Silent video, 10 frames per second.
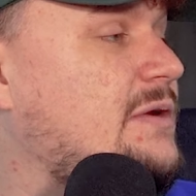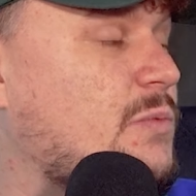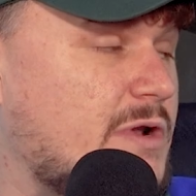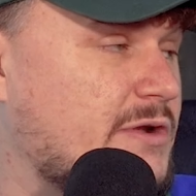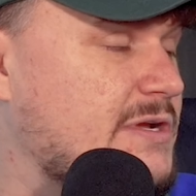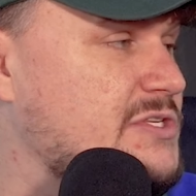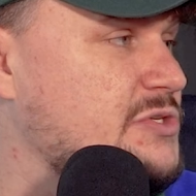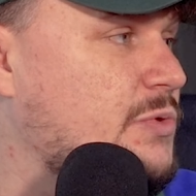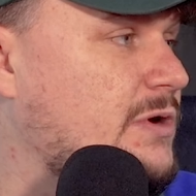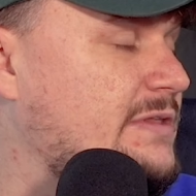when they're in
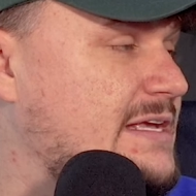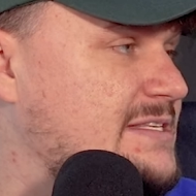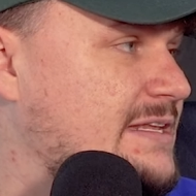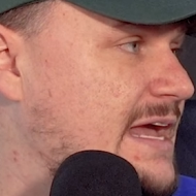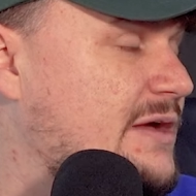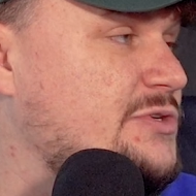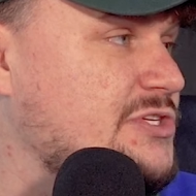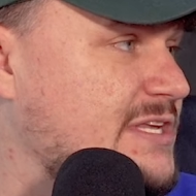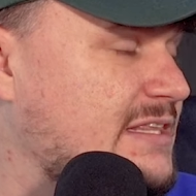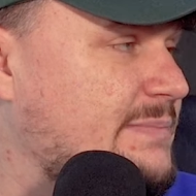store, they set down
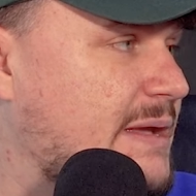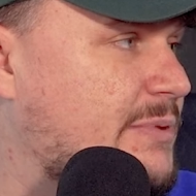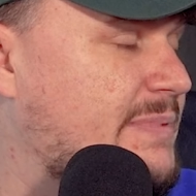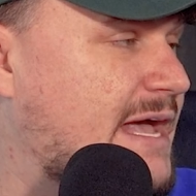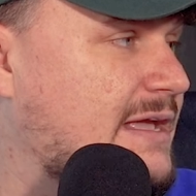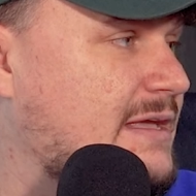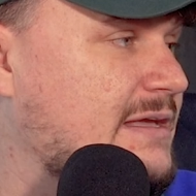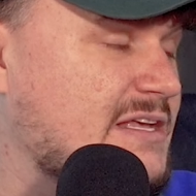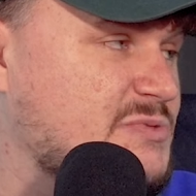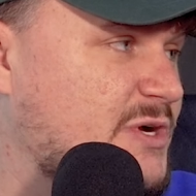just like the paper
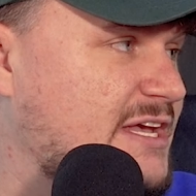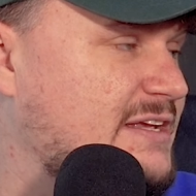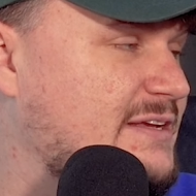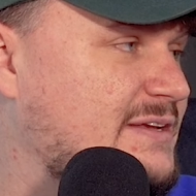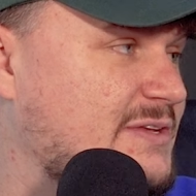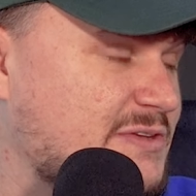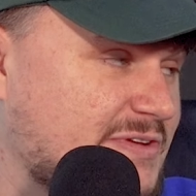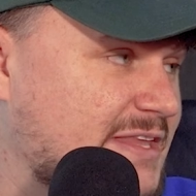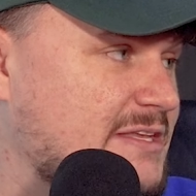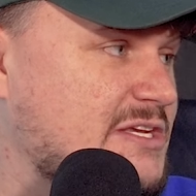packet. Guess what? You
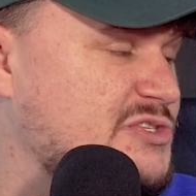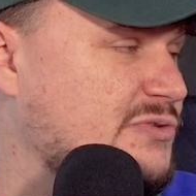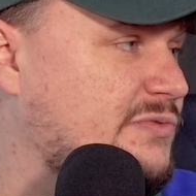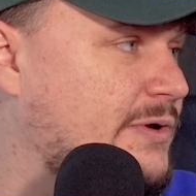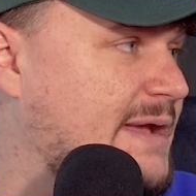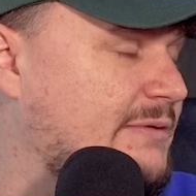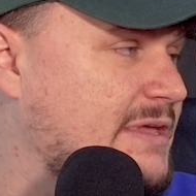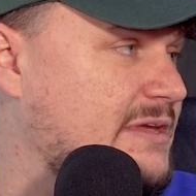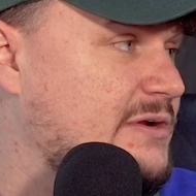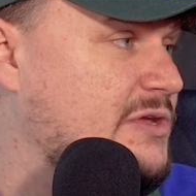got the digital format
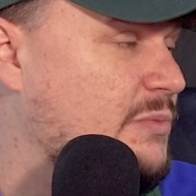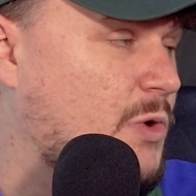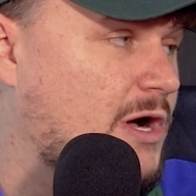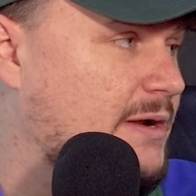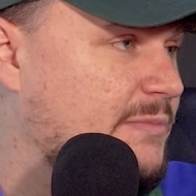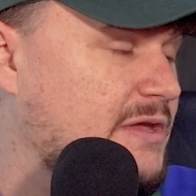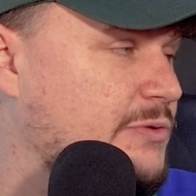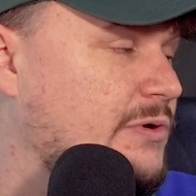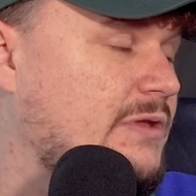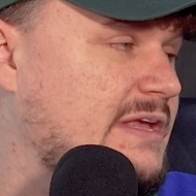right there. You mm-hmm. can walk them right
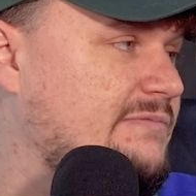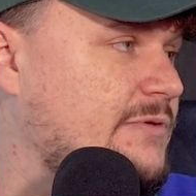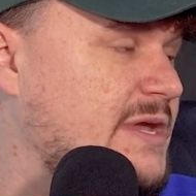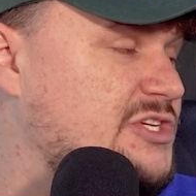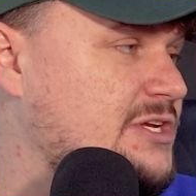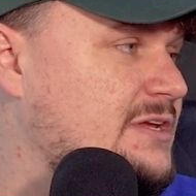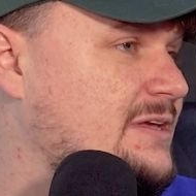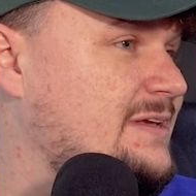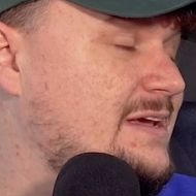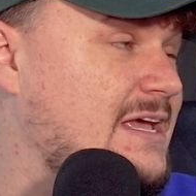through all the information
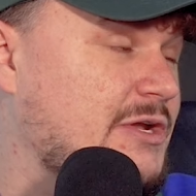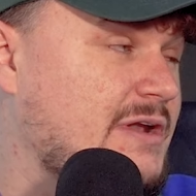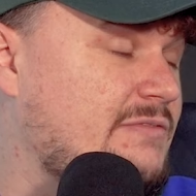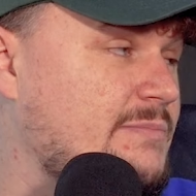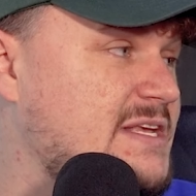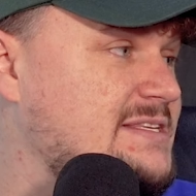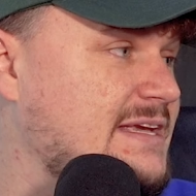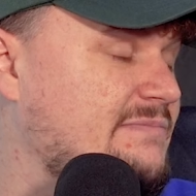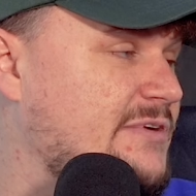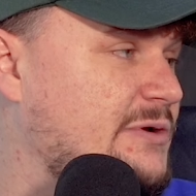and you're never
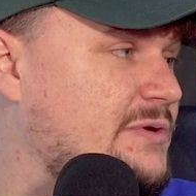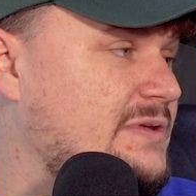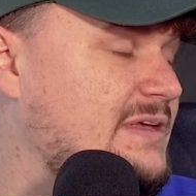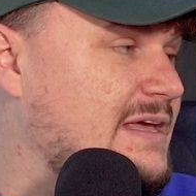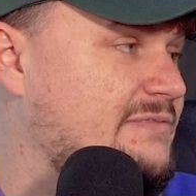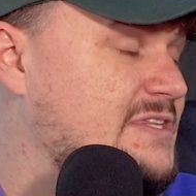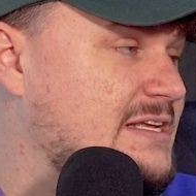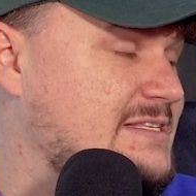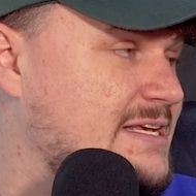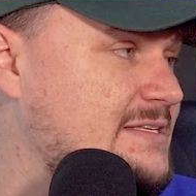missing info. If it
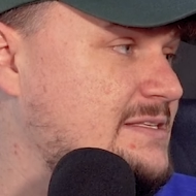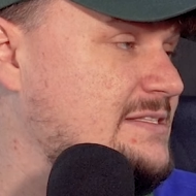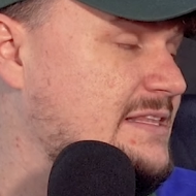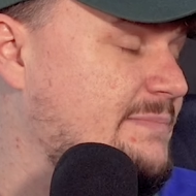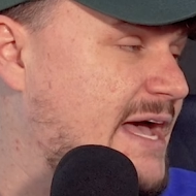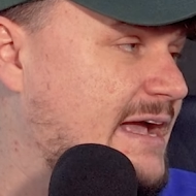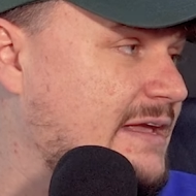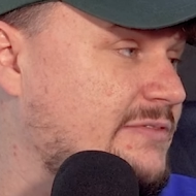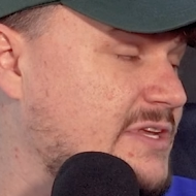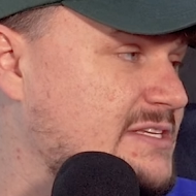exists, it's in the
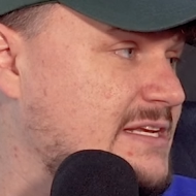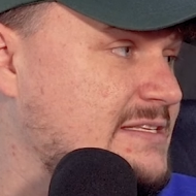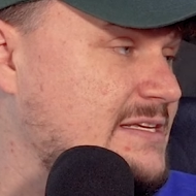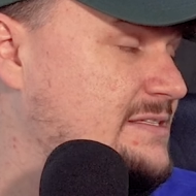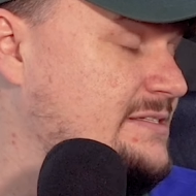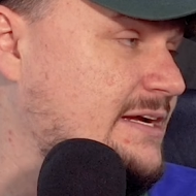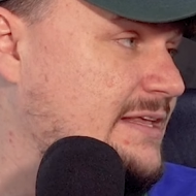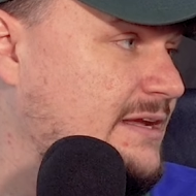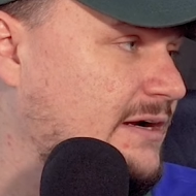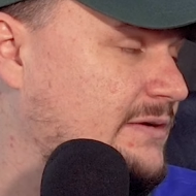packet. If it doesn't exist, it's not
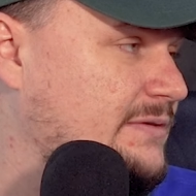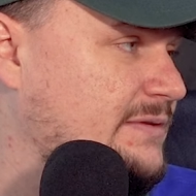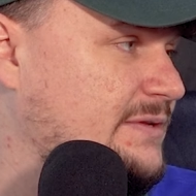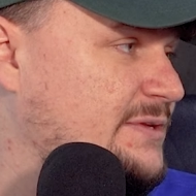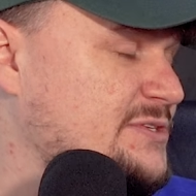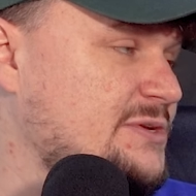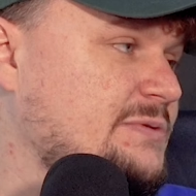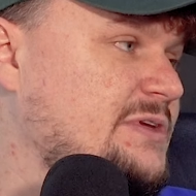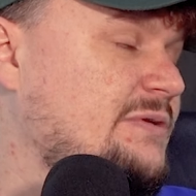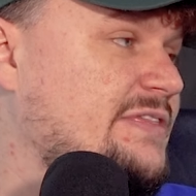in there. So,
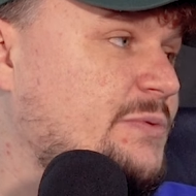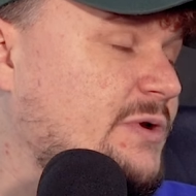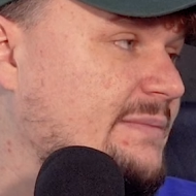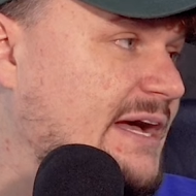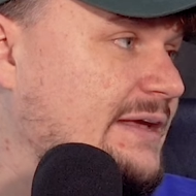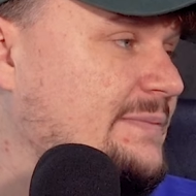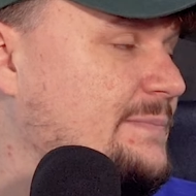so, so what are the key